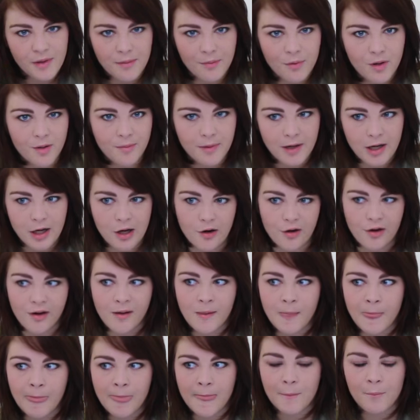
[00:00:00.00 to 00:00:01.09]
be prepared.
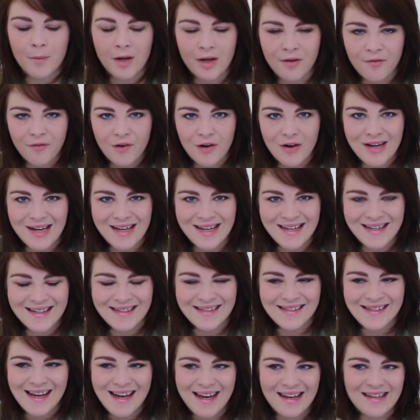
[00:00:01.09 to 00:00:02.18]
Many
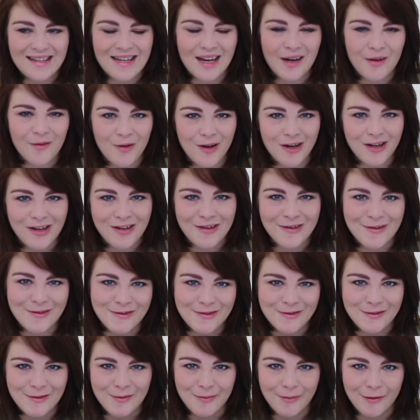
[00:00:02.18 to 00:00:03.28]
foreigners, they don't want to
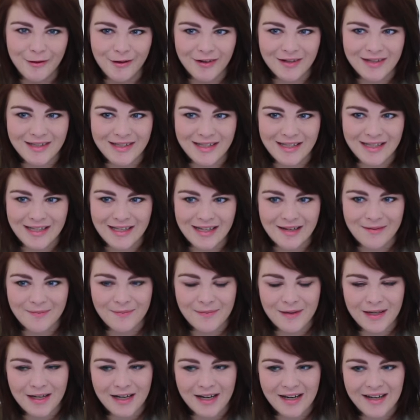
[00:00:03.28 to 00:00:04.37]
use Uber or Didi
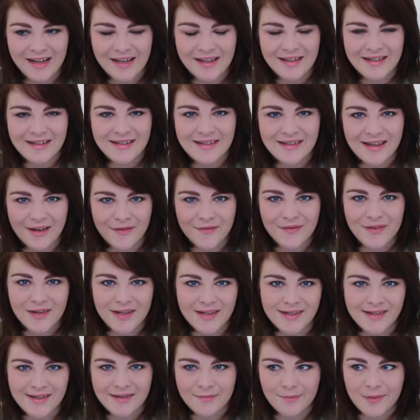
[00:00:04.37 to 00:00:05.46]
because of
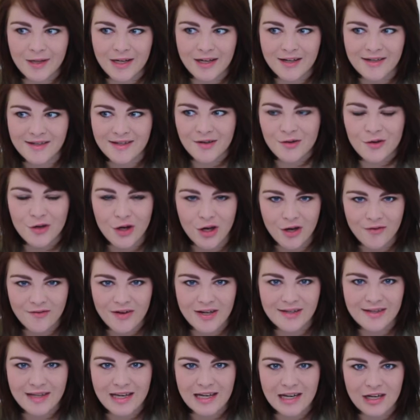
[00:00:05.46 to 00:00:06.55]
this, because they're
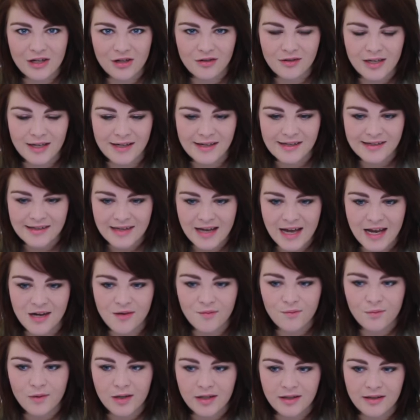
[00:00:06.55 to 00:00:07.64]
nervous that they don't understand
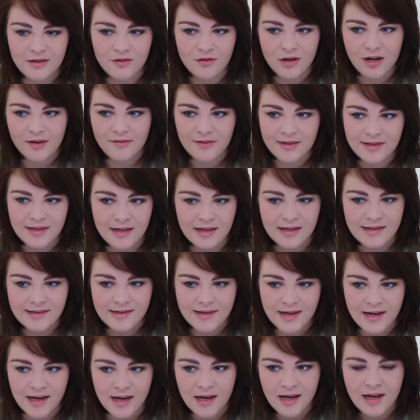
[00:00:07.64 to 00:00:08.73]
what the driver is going to
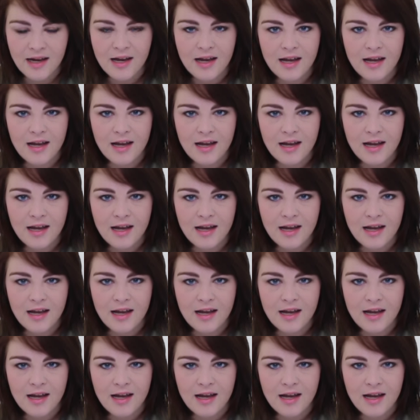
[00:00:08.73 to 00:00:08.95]
say.